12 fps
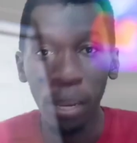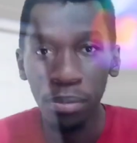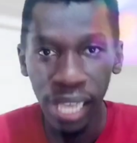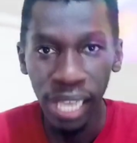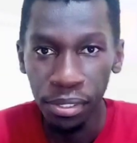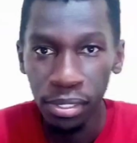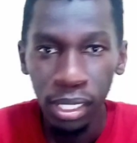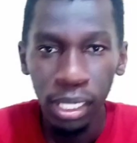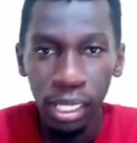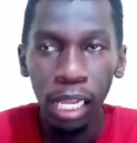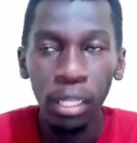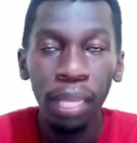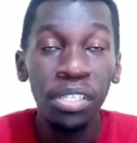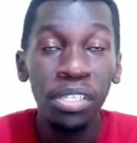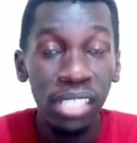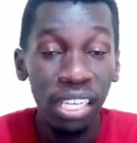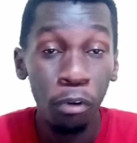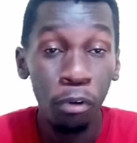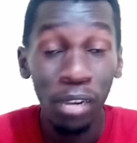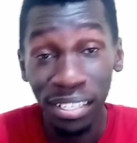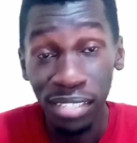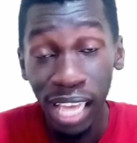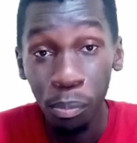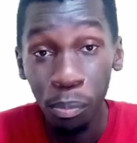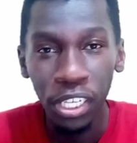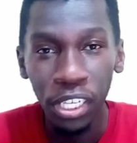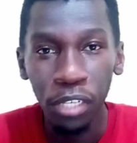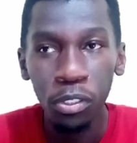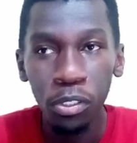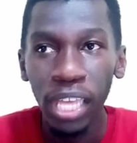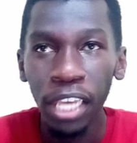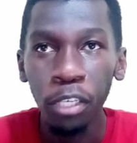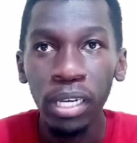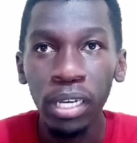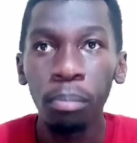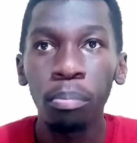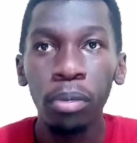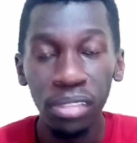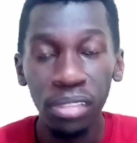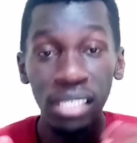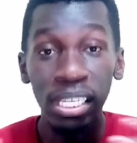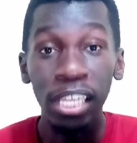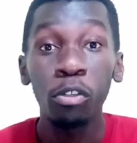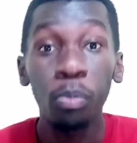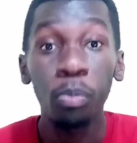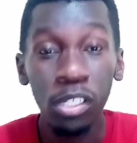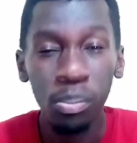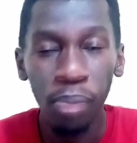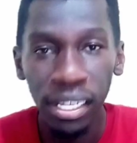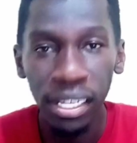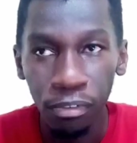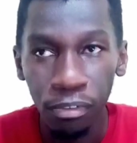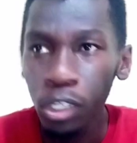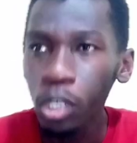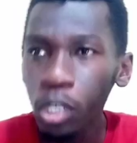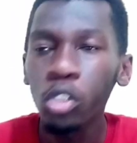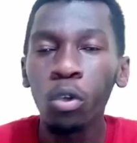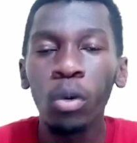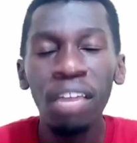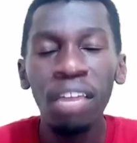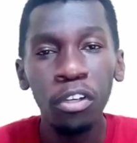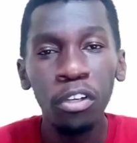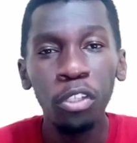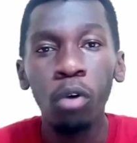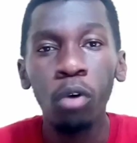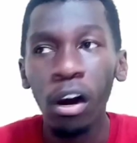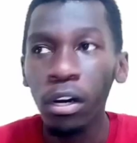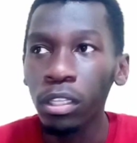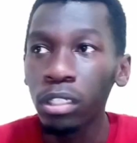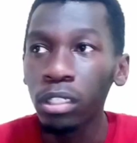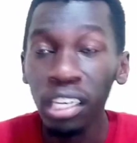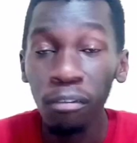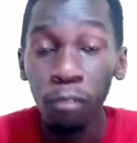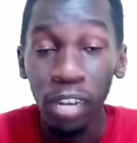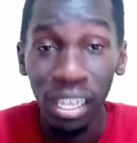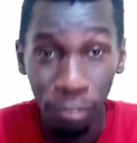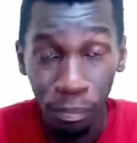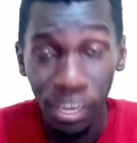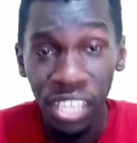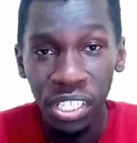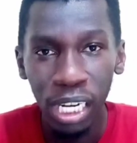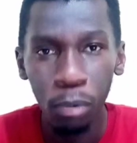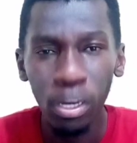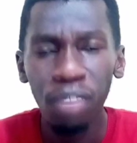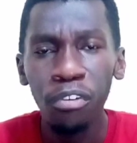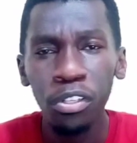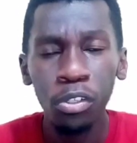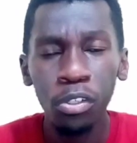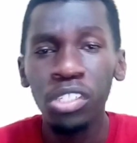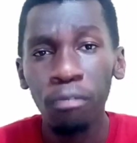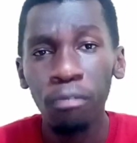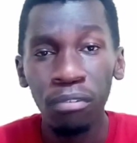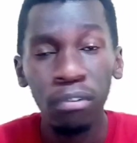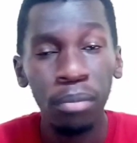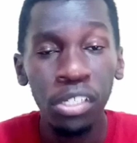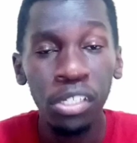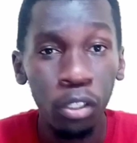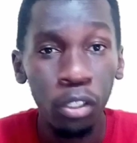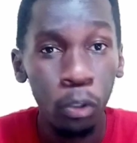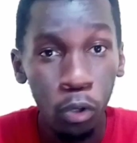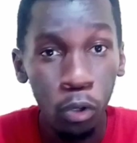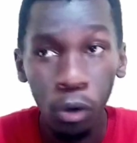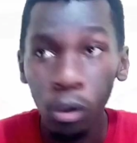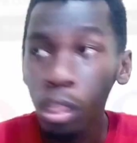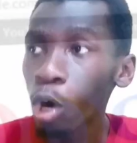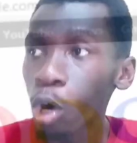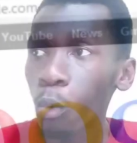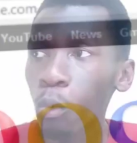websites. Now, let me just give you an example here so that you can put this into perspective. So, whenever you are looking for information and whenever you're searching for information on Google,